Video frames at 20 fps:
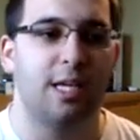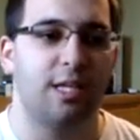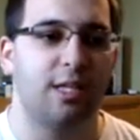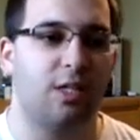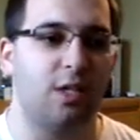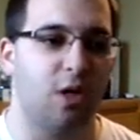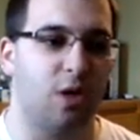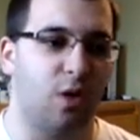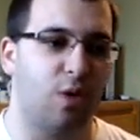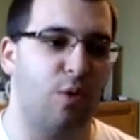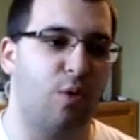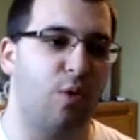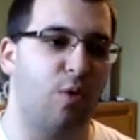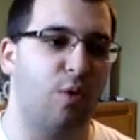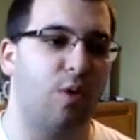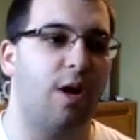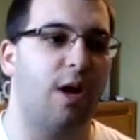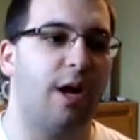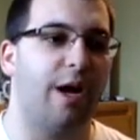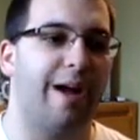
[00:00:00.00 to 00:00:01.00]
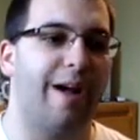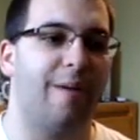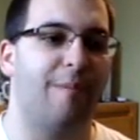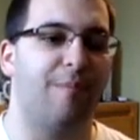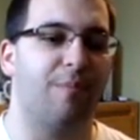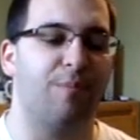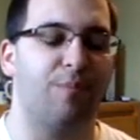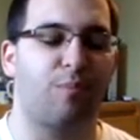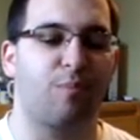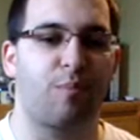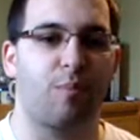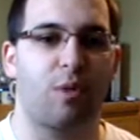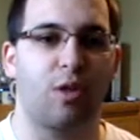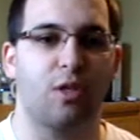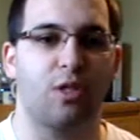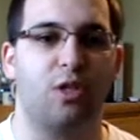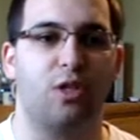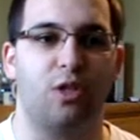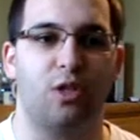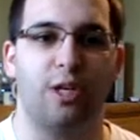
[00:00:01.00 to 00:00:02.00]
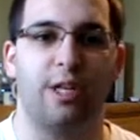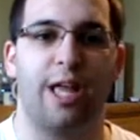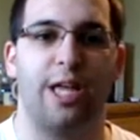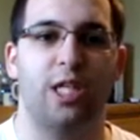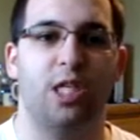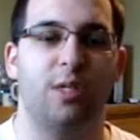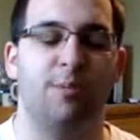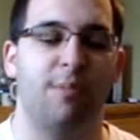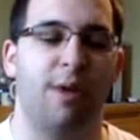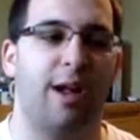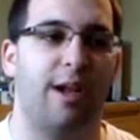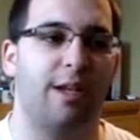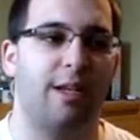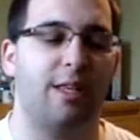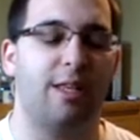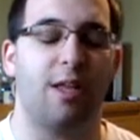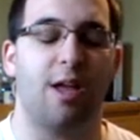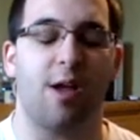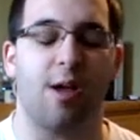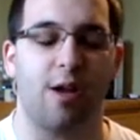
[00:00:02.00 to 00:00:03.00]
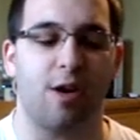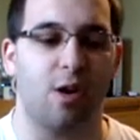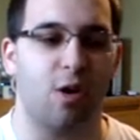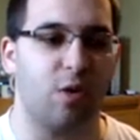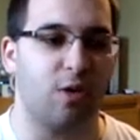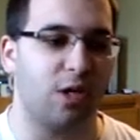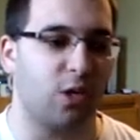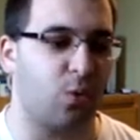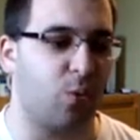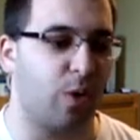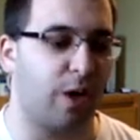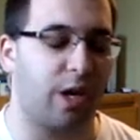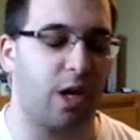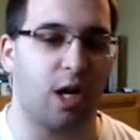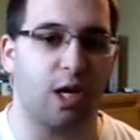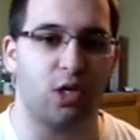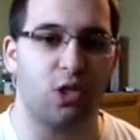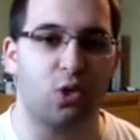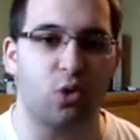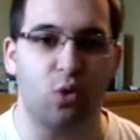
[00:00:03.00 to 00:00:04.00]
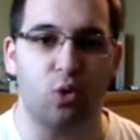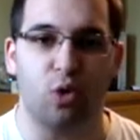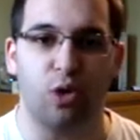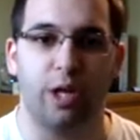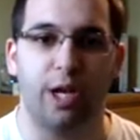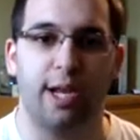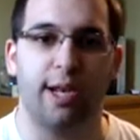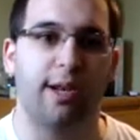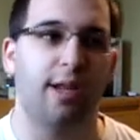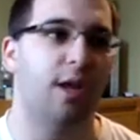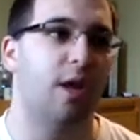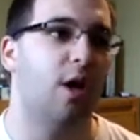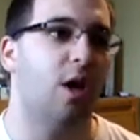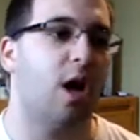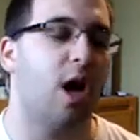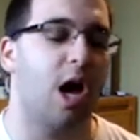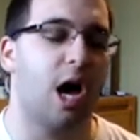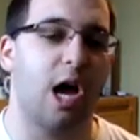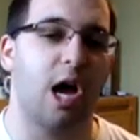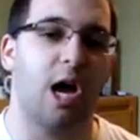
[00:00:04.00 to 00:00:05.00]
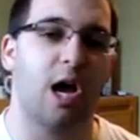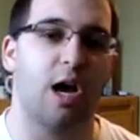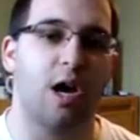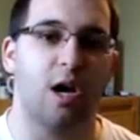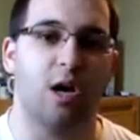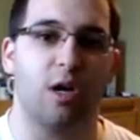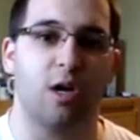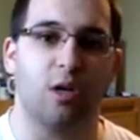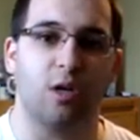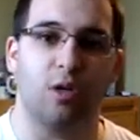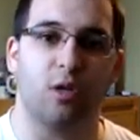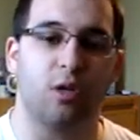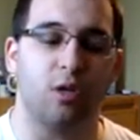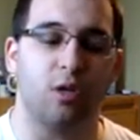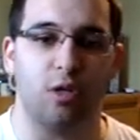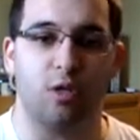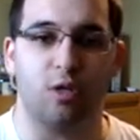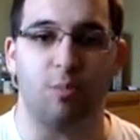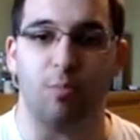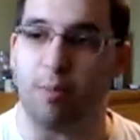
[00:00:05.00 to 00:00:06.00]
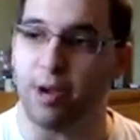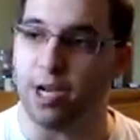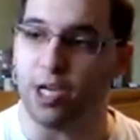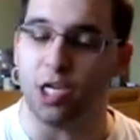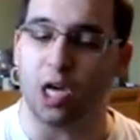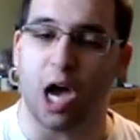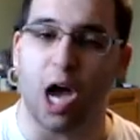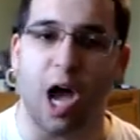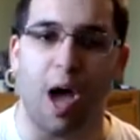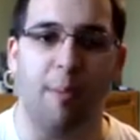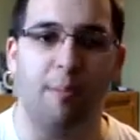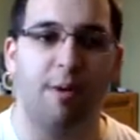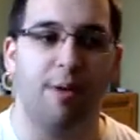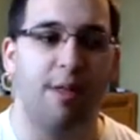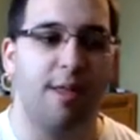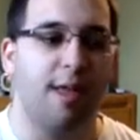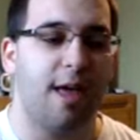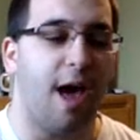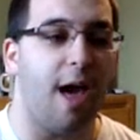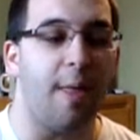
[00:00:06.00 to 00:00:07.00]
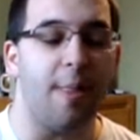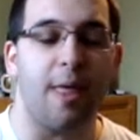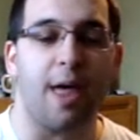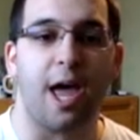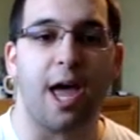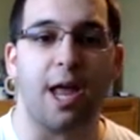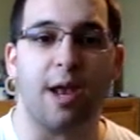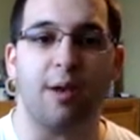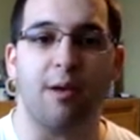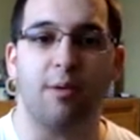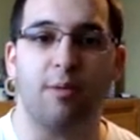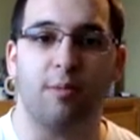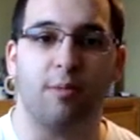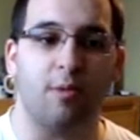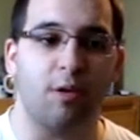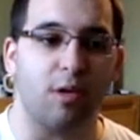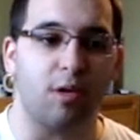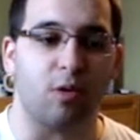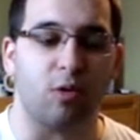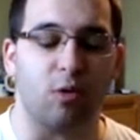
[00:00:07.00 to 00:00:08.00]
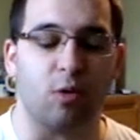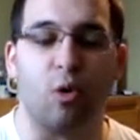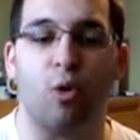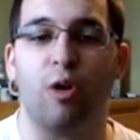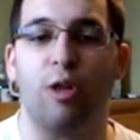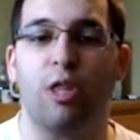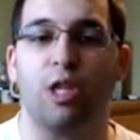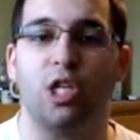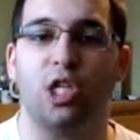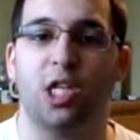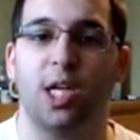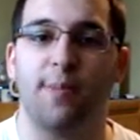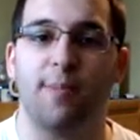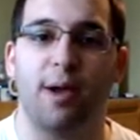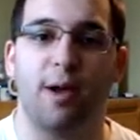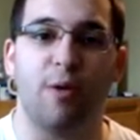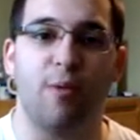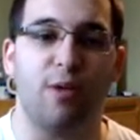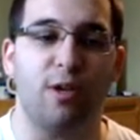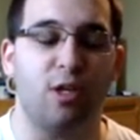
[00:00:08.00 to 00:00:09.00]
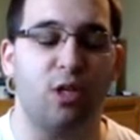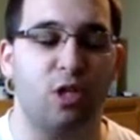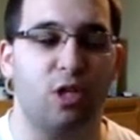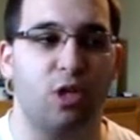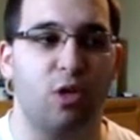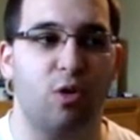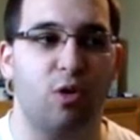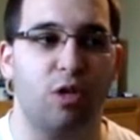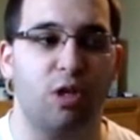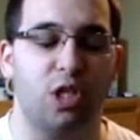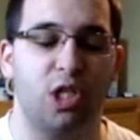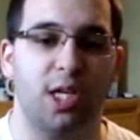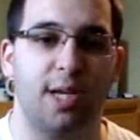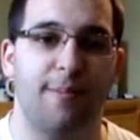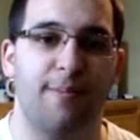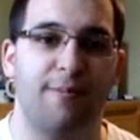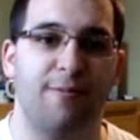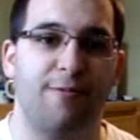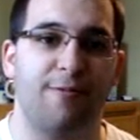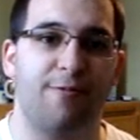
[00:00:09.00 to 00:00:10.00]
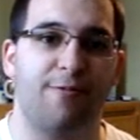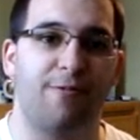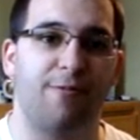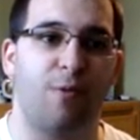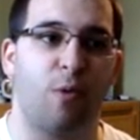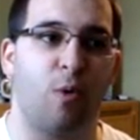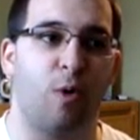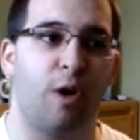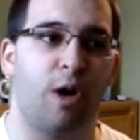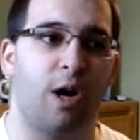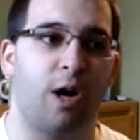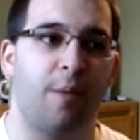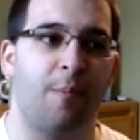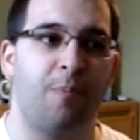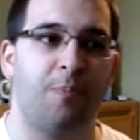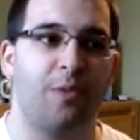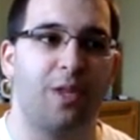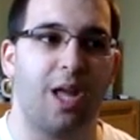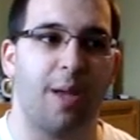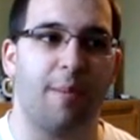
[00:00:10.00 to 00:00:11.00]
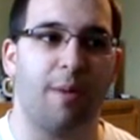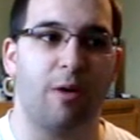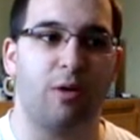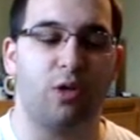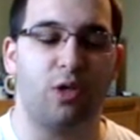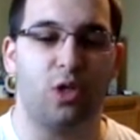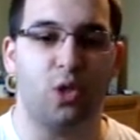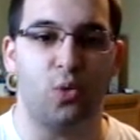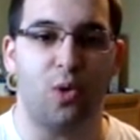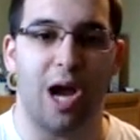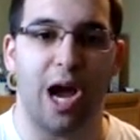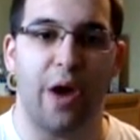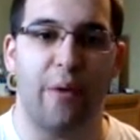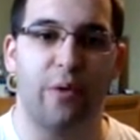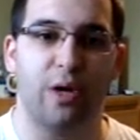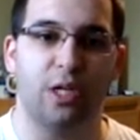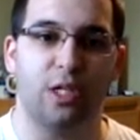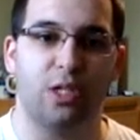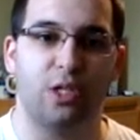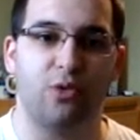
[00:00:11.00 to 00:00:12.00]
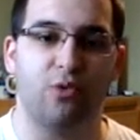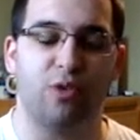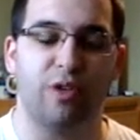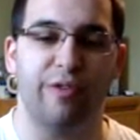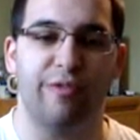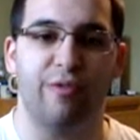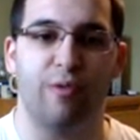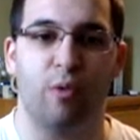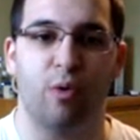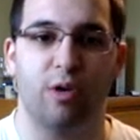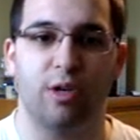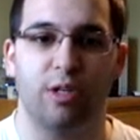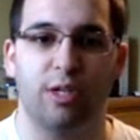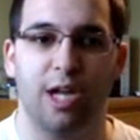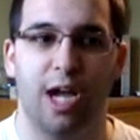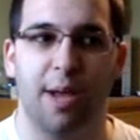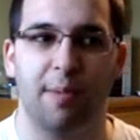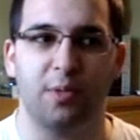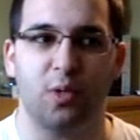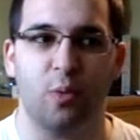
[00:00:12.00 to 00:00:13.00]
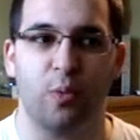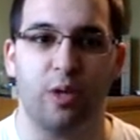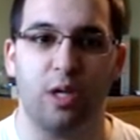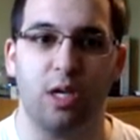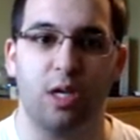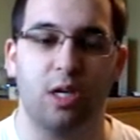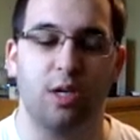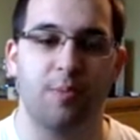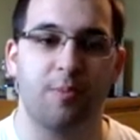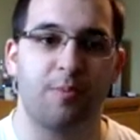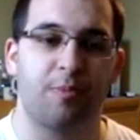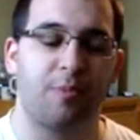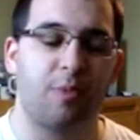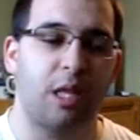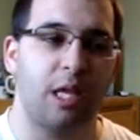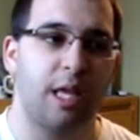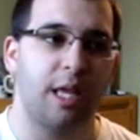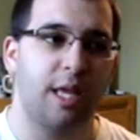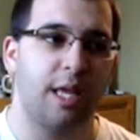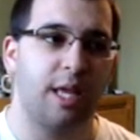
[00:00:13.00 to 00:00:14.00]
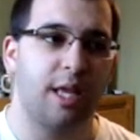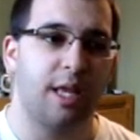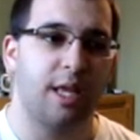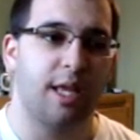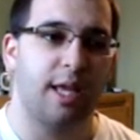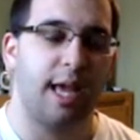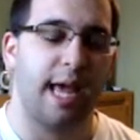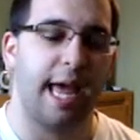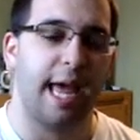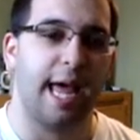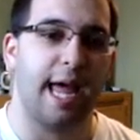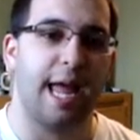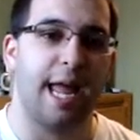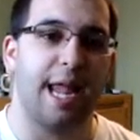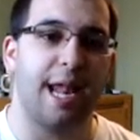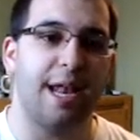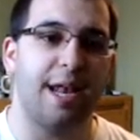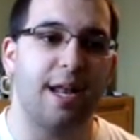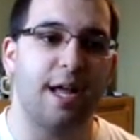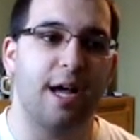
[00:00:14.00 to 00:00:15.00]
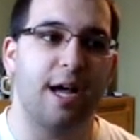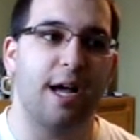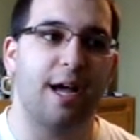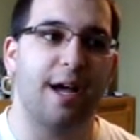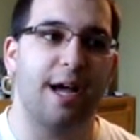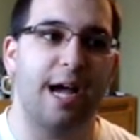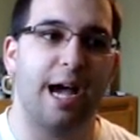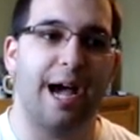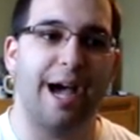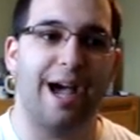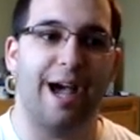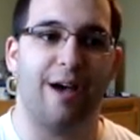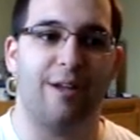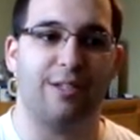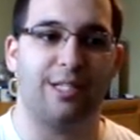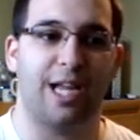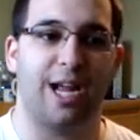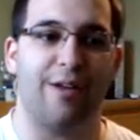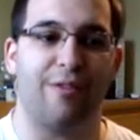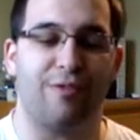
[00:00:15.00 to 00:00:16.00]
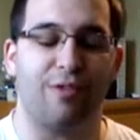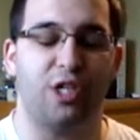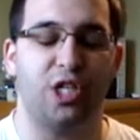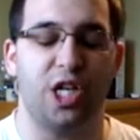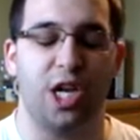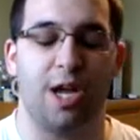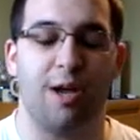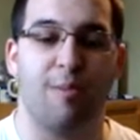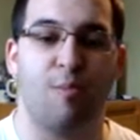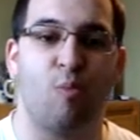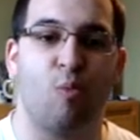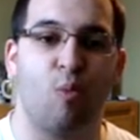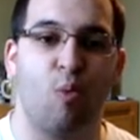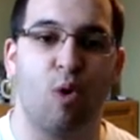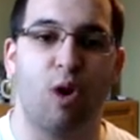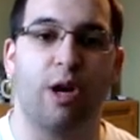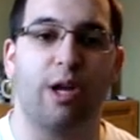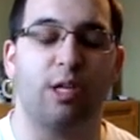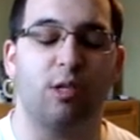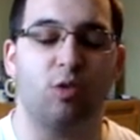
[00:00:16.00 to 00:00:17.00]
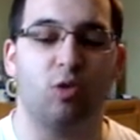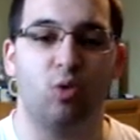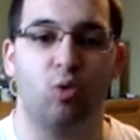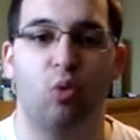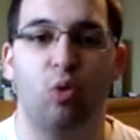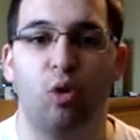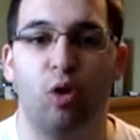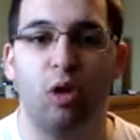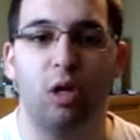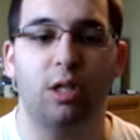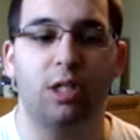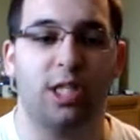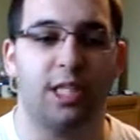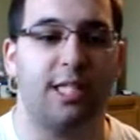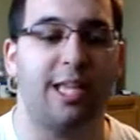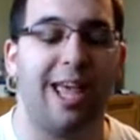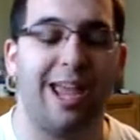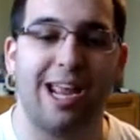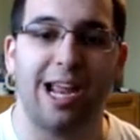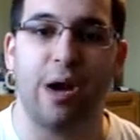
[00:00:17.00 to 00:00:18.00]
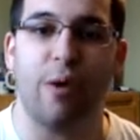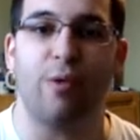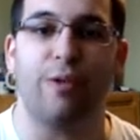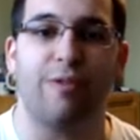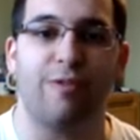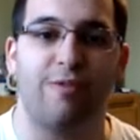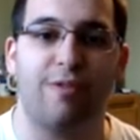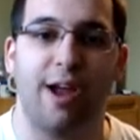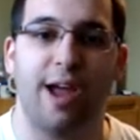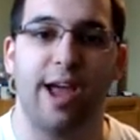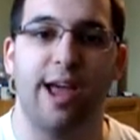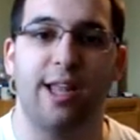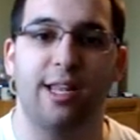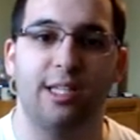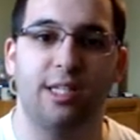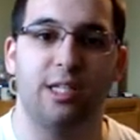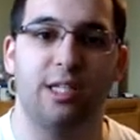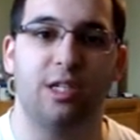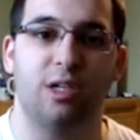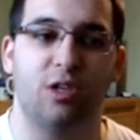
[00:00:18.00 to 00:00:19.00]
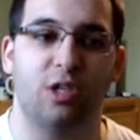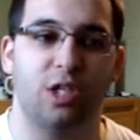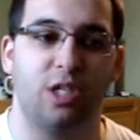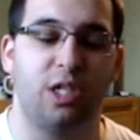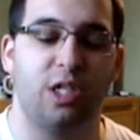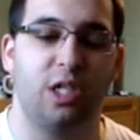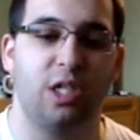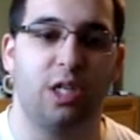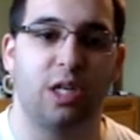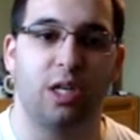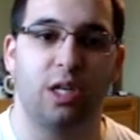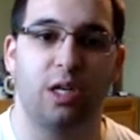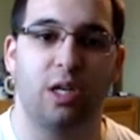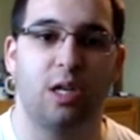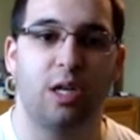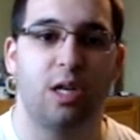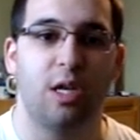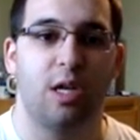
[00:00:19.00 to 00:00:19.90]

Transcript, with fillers: So um, so during that two month, I know I'm just working on schooling, uh, my job, and then you know going to the gym. I we usually go to the gym for about two hours, three or four times a week, and uh, outside of gym, work and school, just hang out with friends. You know, just chilling.